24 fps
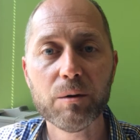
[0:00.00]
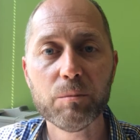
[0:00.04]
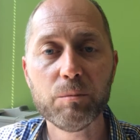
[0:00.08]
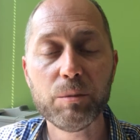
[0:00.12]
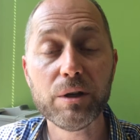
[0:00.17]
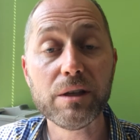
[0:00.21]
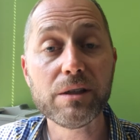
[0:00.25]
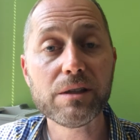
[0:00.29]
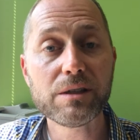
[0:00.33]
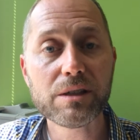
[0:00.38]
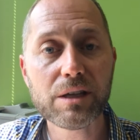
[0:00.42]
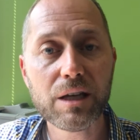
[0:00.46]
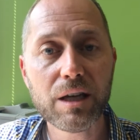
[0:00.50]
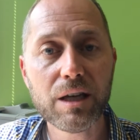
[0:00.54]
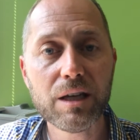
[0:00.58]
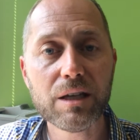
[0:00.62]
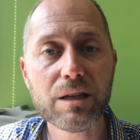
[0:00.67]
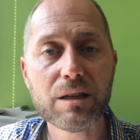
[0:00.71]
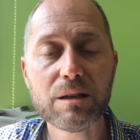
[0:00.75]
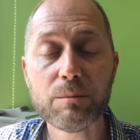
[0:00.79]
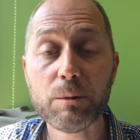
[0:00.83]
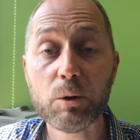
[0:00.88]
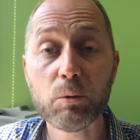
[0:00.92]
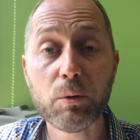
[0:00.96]
be
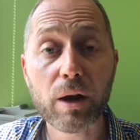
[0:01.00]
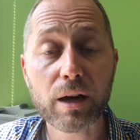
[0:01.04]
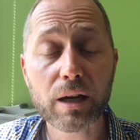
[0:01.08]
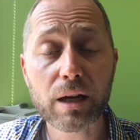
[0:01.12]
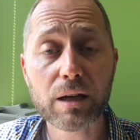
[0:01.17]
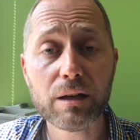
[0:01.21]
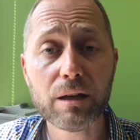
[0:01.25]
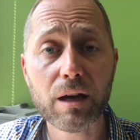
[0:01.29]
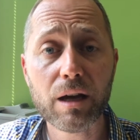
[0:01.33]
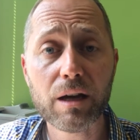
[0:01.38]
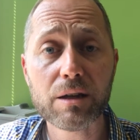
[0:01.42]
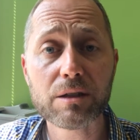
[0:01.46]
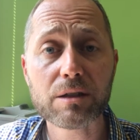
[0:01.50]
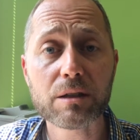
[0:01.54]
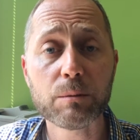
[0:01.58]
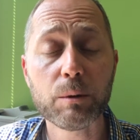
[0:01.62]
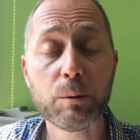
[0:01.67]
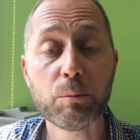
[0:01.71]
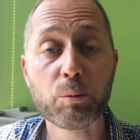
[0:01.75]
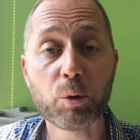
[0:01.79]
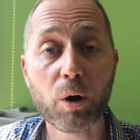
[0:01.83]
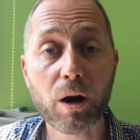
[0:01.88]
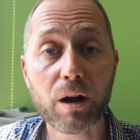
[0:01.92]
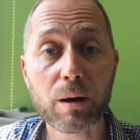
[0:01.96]
seen, to be recognized, to be
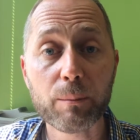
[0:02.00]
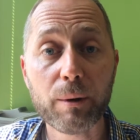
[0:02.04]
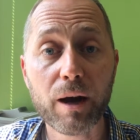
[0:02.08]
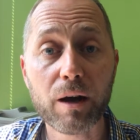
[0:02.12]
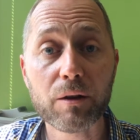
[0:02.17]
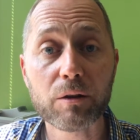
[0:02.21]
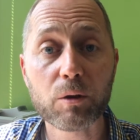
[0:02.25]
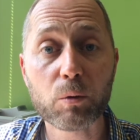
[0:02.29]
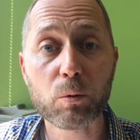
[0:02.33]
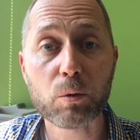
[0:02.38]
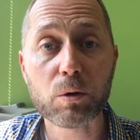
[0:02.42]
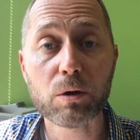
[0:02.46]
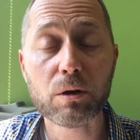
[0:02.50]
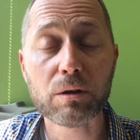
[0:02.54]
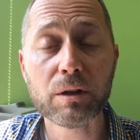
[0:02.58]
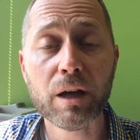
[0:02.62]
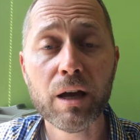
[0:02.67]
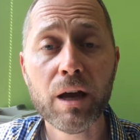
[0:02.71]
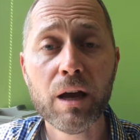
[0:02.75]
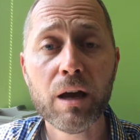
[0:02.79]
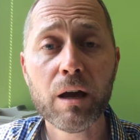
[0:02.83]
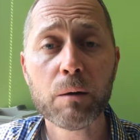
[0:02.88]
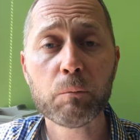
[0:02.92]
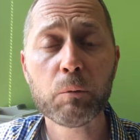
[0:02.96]
brought about in the world.
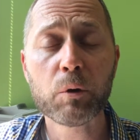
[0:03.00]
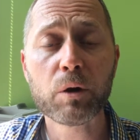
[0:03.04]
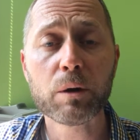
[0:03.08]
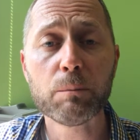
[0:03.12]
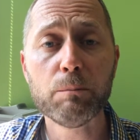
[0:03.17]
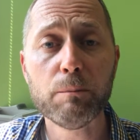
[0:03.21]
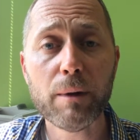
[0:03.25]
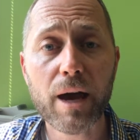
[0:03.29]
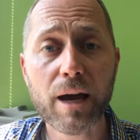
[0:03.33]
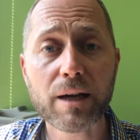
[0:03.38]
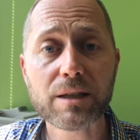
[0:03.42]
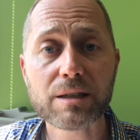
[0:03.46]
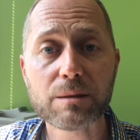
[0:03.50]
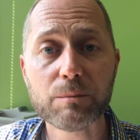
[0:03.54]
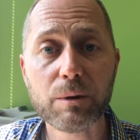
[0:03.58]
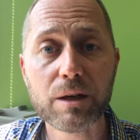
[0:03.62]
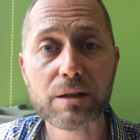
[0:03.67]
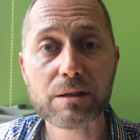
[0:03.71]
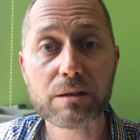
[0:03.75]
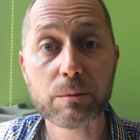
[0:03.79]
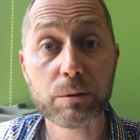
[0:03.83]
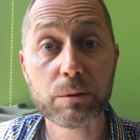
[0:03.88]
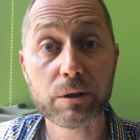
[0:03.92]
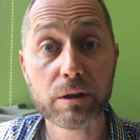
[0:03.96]
We can
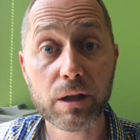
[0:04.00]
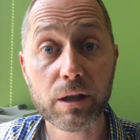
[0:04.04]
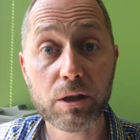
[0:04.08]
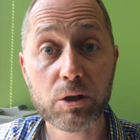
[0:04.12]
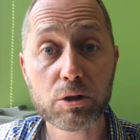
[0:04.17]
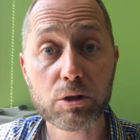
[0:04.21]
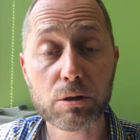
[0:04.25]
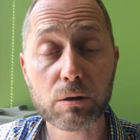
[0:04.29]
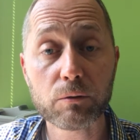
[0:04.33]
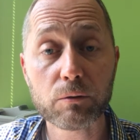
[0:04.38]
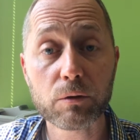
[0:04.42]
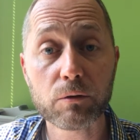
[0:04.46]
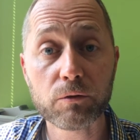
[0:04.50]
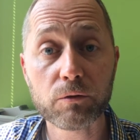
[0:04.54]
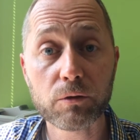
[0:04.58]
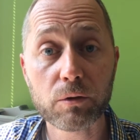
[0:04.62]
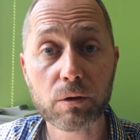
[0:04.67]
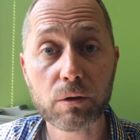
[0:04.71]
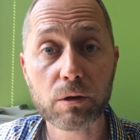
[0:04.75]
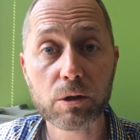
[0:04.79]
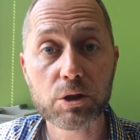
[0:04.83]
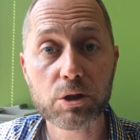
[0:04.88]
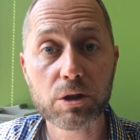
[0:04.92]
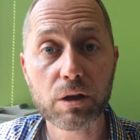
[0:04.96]
maximize the potential for
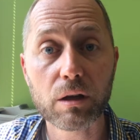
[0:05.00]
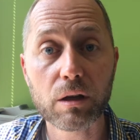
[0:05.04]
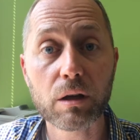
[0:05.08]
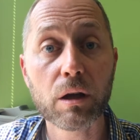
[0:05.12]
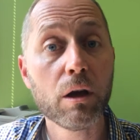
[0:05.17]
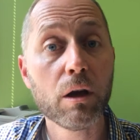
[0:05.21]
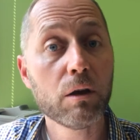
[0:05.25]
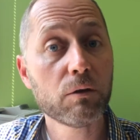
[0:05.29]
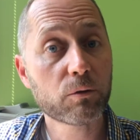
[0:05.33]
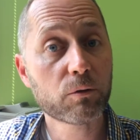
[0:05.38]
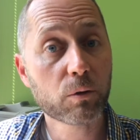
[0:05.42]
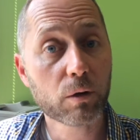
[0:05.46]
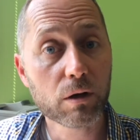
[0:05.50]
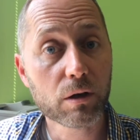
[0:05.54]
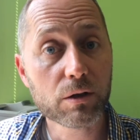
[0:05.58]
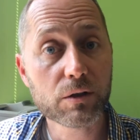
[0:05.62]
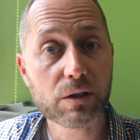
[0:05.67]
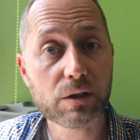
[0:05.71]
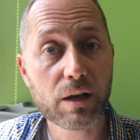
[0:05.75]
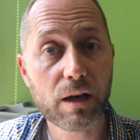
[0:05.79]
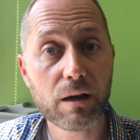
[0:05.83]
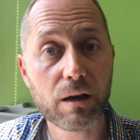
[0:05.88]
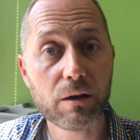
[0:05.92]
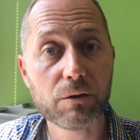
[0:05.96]
flourishing for
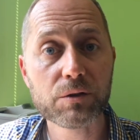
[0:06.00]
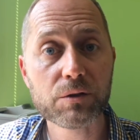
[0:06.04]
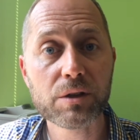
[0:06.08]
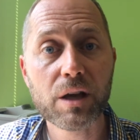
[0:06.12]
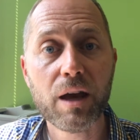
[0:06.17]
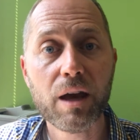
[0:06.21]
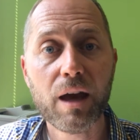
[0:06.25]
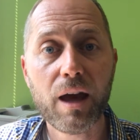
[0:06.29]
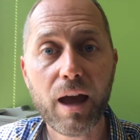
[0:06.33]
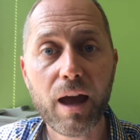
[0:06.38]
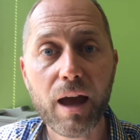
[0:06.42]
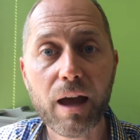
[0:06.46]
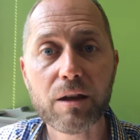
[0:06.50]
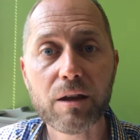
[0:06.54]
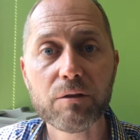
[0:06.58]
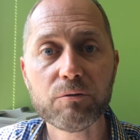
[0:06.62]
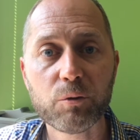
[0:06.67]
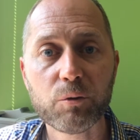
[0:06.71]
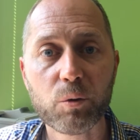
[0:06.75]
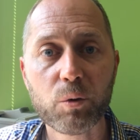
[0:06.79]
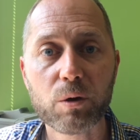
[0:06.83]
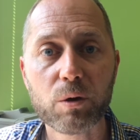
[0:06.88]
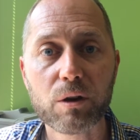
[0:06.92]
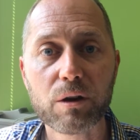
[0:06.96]
ourselves
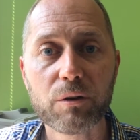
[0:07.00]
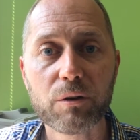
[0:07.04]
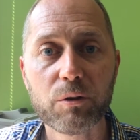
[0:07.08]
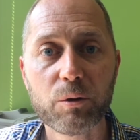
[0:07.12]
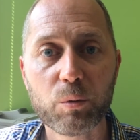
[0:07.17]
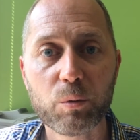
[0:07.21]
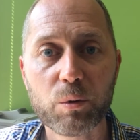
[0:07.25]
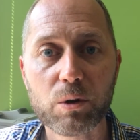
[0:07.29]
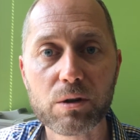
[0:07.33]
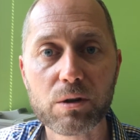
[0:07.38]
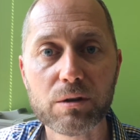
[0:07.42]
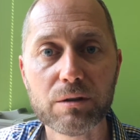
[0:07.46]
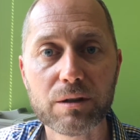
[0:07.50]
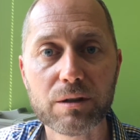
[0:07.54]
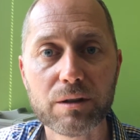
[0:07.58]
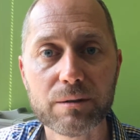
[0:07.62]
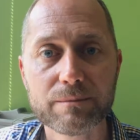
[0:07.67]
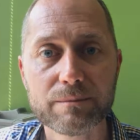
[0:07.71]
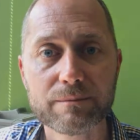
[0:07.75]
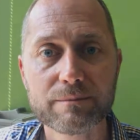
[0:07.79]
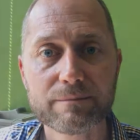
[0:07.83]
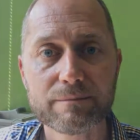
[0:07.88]
and for the world.